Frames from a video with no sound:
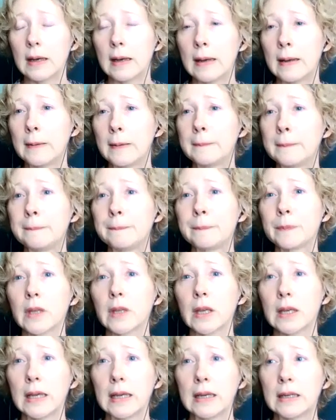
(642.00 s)
um,
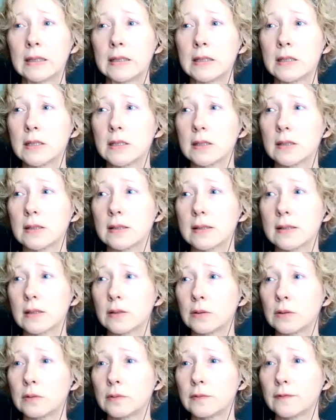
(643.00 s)
and
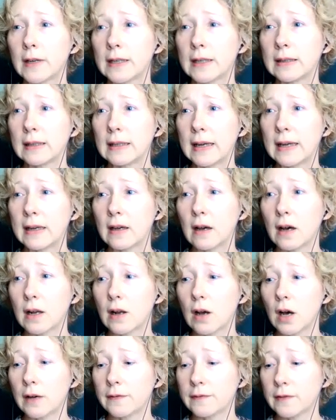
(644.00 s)
so finally i
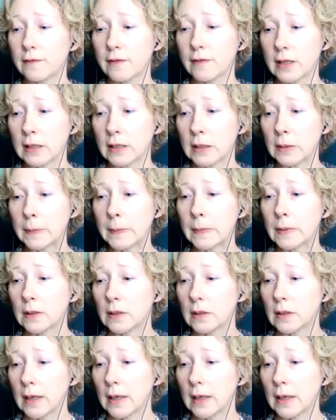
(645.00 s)
got off of them